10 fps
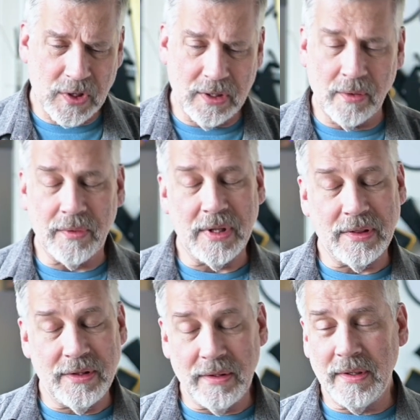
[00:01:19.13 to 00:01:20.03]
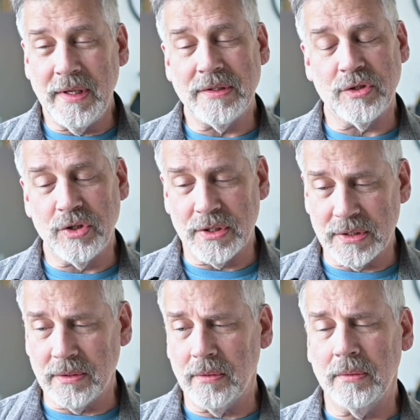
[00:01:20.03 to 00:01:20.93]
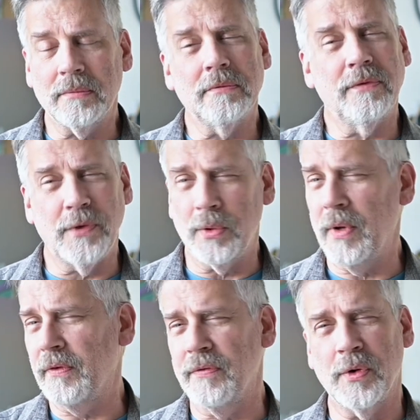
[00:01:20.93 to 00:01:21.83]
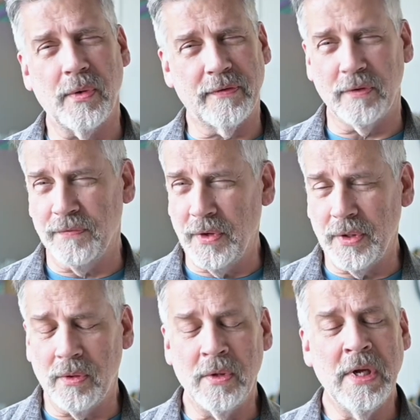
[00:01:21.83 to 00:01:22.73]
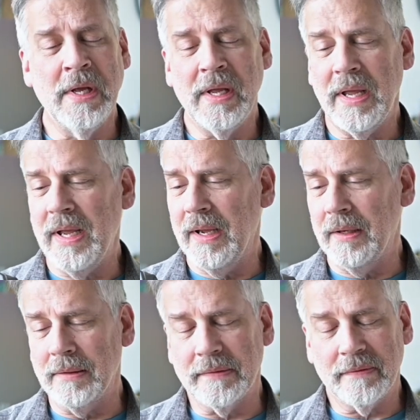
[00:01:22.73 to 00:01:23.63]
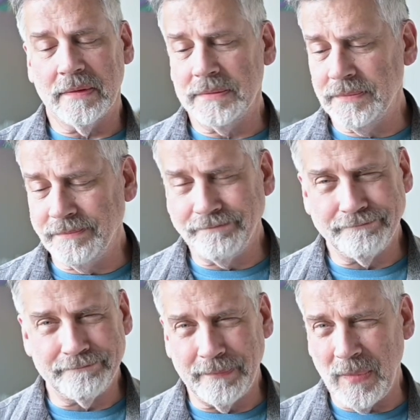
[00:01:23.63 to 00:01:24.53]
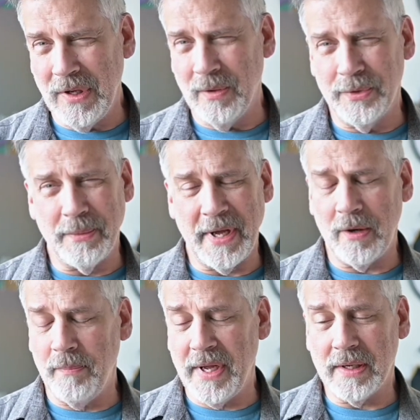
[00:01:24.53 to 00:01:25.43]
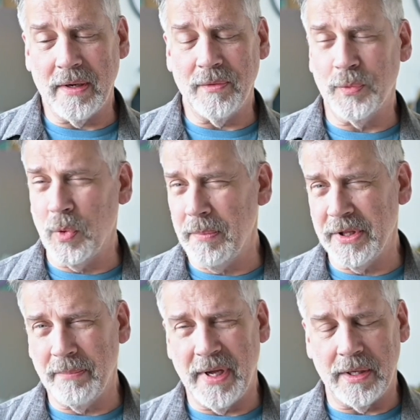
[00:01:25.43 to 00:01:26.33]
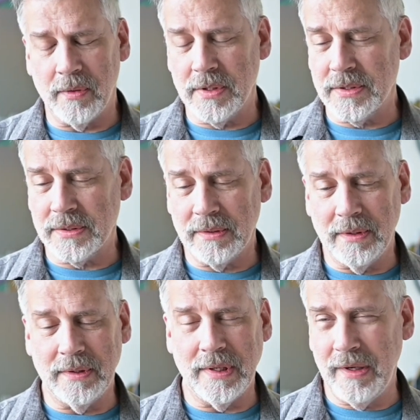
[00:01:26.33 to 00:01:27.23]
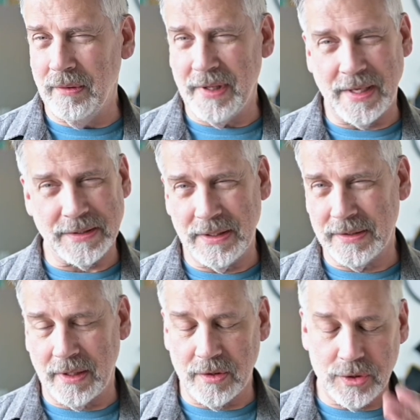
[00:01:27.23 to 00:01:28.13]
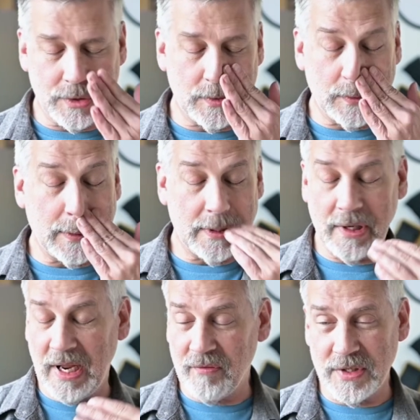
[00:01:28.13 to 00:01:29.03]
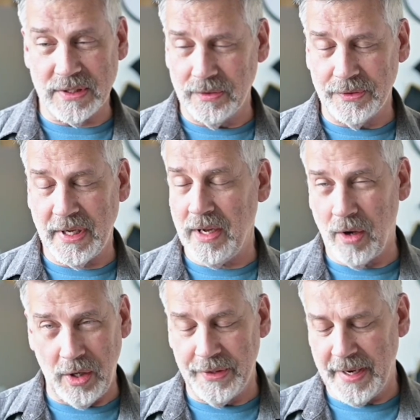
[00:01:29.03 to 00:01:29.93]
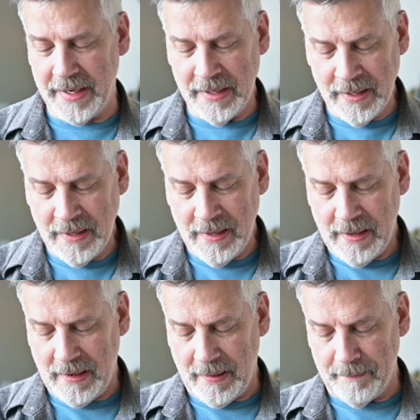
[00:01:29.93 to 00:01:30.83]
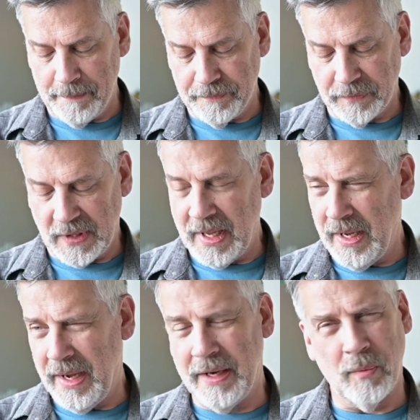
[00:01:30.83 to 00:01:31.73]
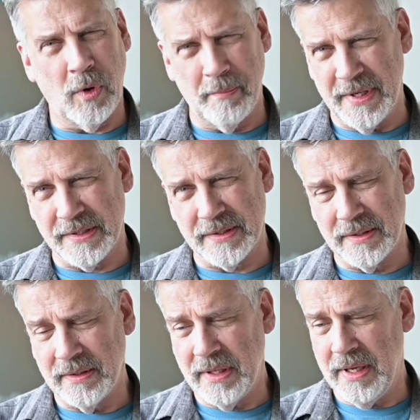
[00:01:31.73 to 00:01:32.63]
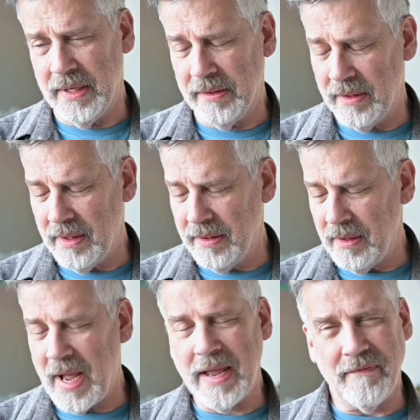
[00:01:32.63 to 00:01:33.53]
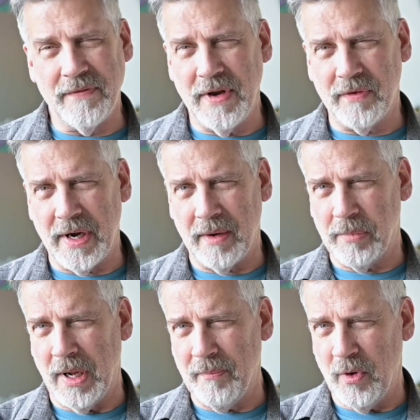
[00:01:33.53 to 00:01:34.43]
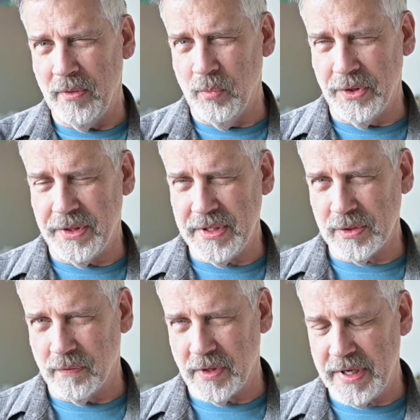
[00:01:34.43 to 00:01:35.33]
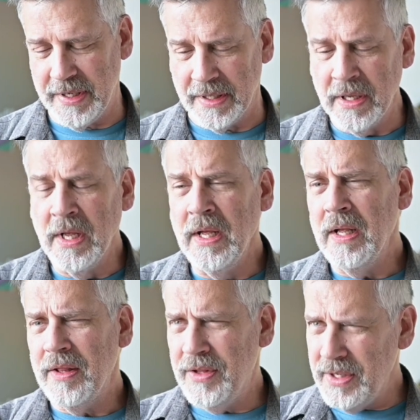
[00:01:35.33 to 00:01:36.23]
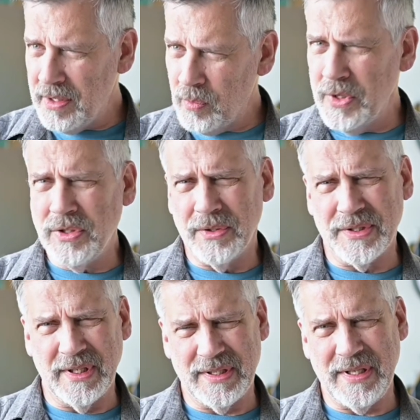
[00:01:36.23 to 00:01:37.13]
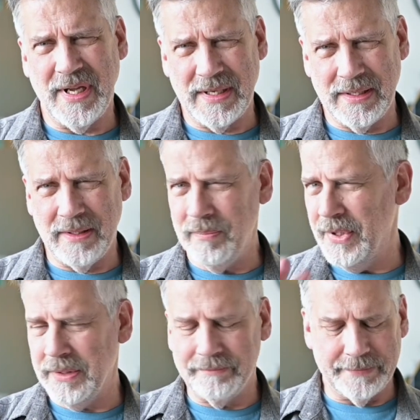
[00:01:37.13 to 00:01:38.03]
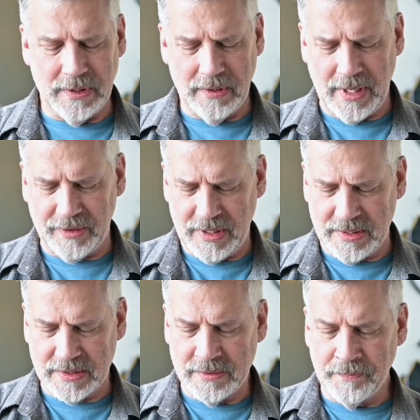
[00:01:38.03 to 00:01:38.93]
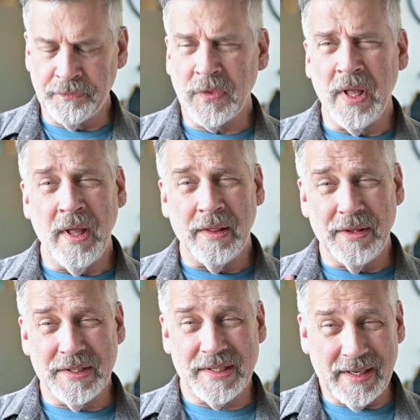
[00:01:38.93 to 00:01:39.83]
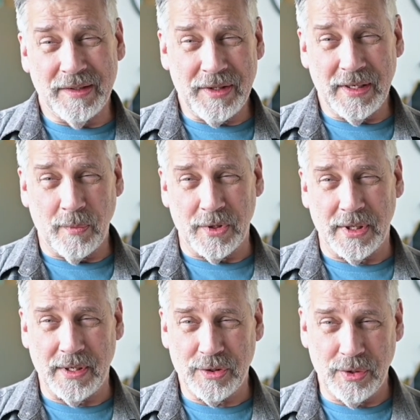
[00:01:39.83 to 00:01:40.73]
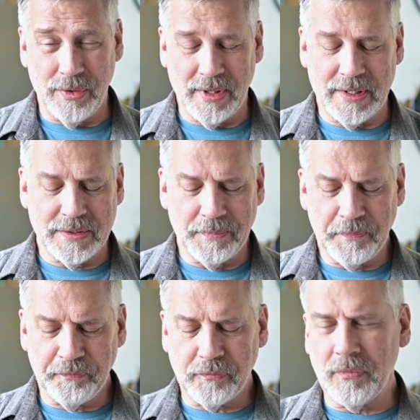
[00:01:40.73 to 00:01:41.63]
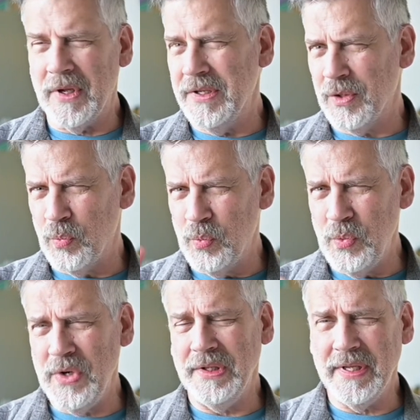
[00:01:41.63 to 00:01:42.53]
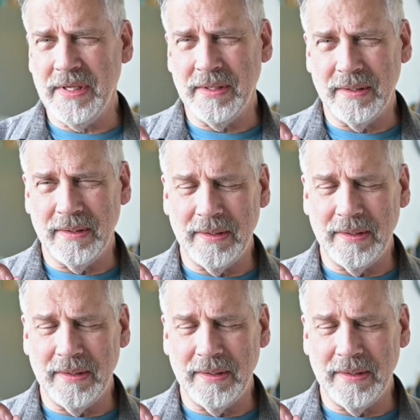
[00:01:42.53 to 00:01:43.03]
you know, it's just photo after photo after photo. And, you know, with the battery pack, I don't have to worry about the batteries. It'll last the entire shoot every single day, all day. And it won't miss. And I have never had a problem with these overheating. The original 60 I did, but not these. The second thing I want to show you guys is a really,